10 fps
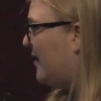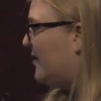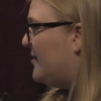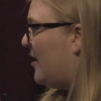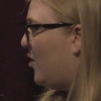
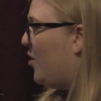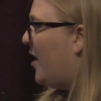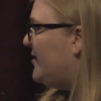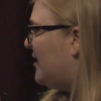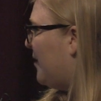So
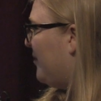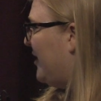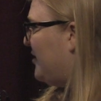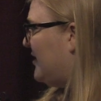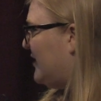content
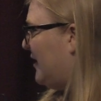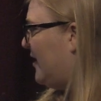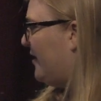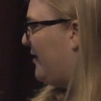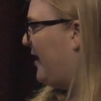operations
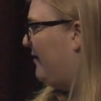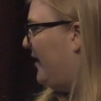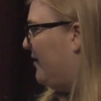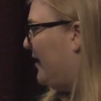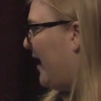leader, the head of
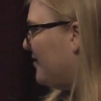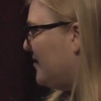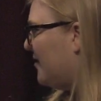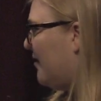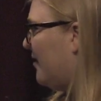legal
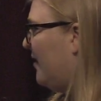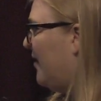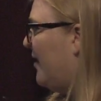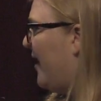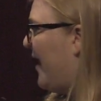counsel.
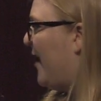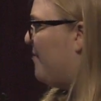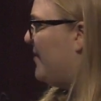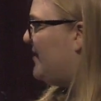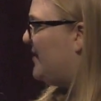
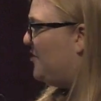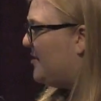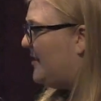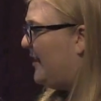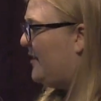This is
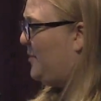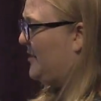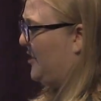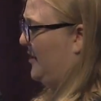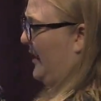interesting. This
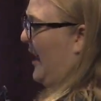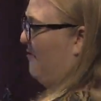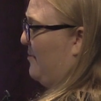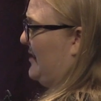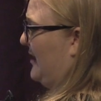person actually came
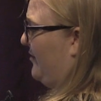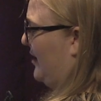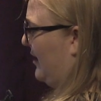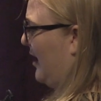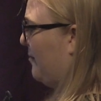from a
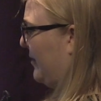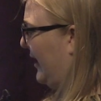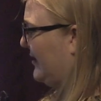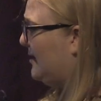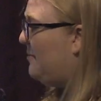different
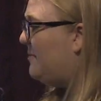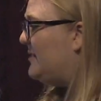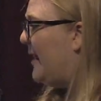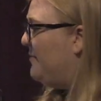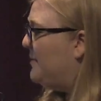company.
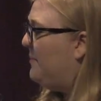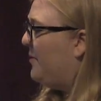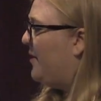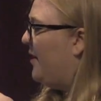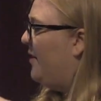Sometimes
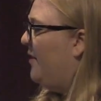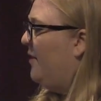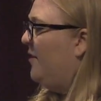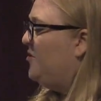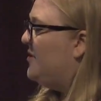people are
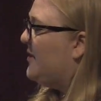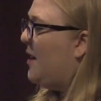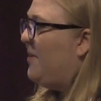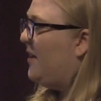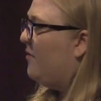just
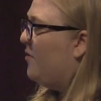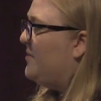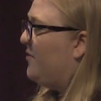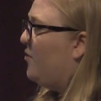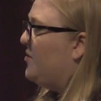coming from
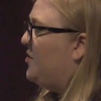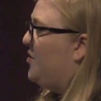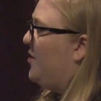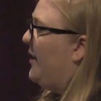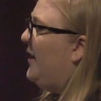different roles
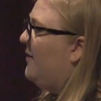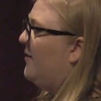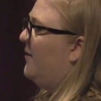internally.